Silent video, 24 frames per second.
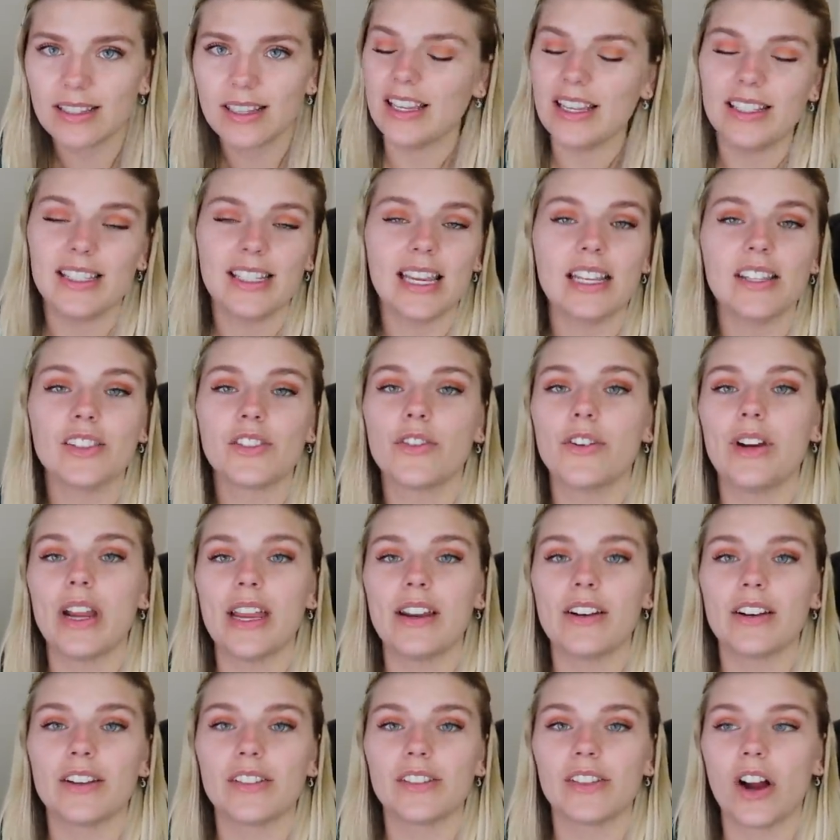These days,
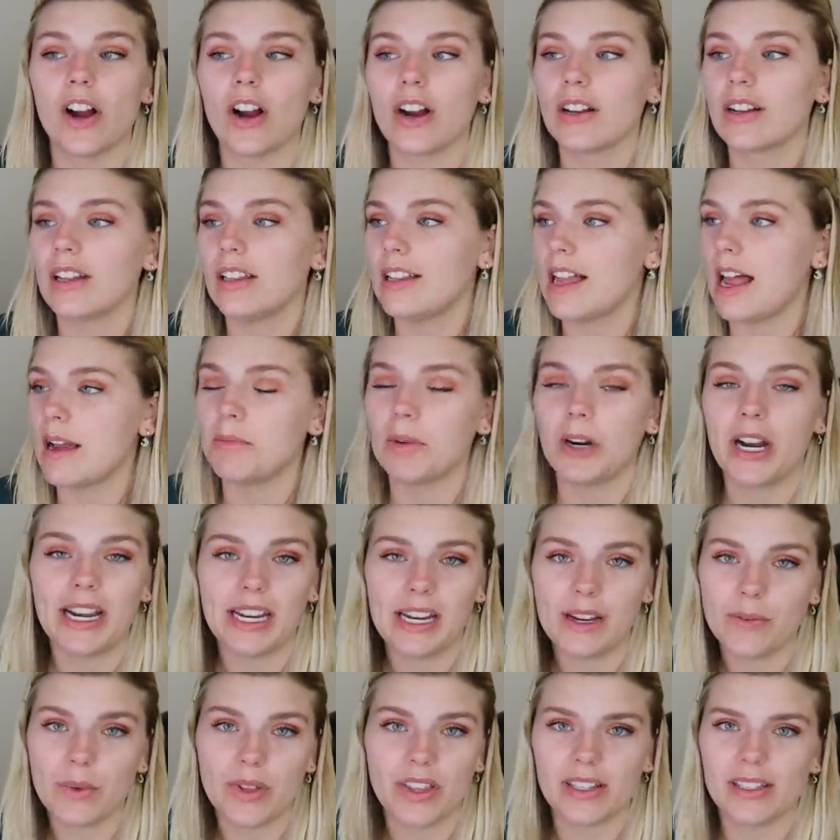creators are
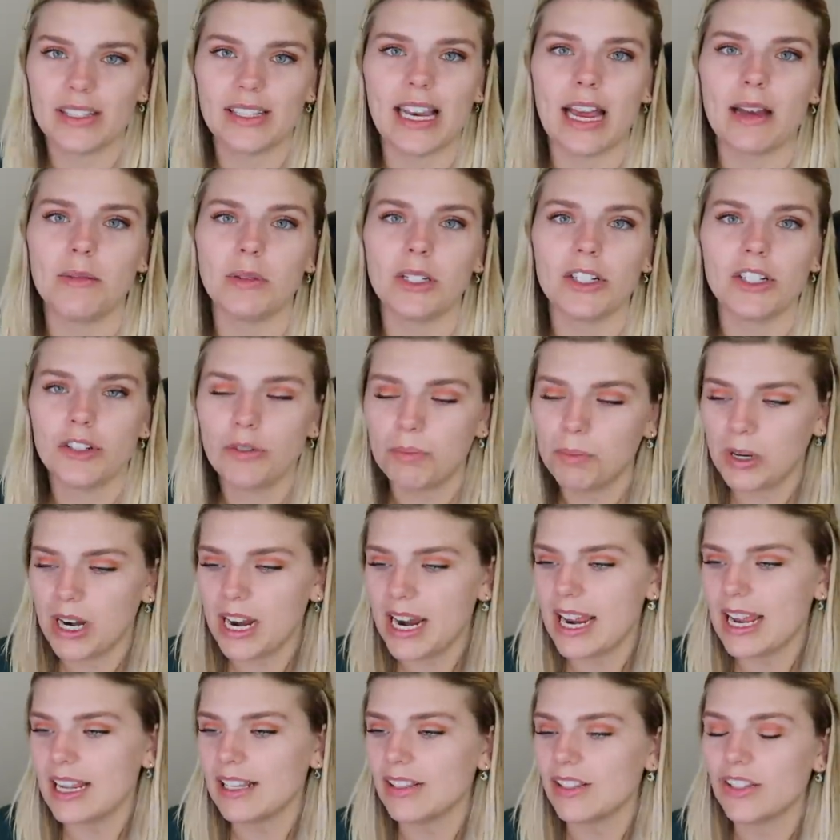collaborating with established
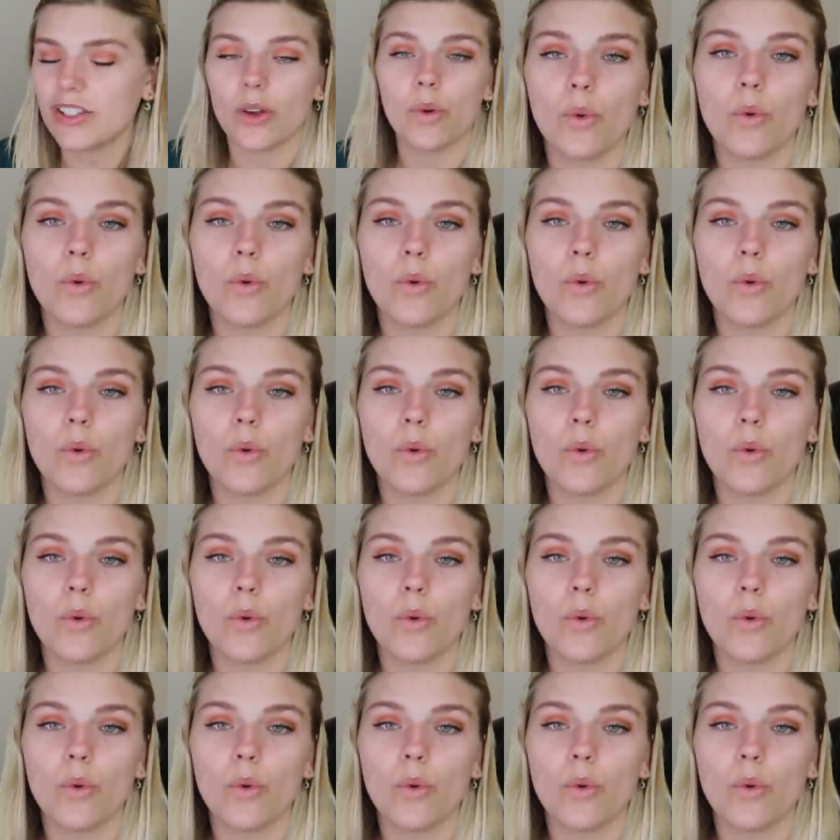brands